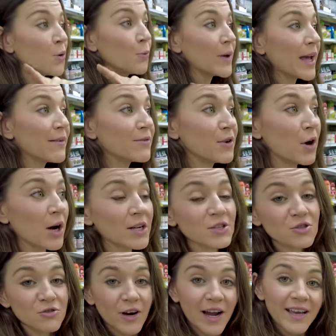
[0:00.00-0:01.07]
We have not
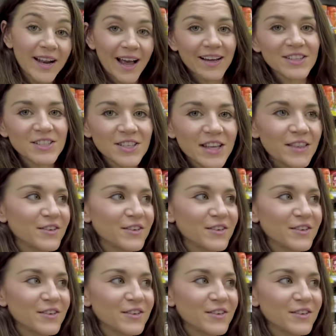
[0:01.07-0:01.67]
tried, actually,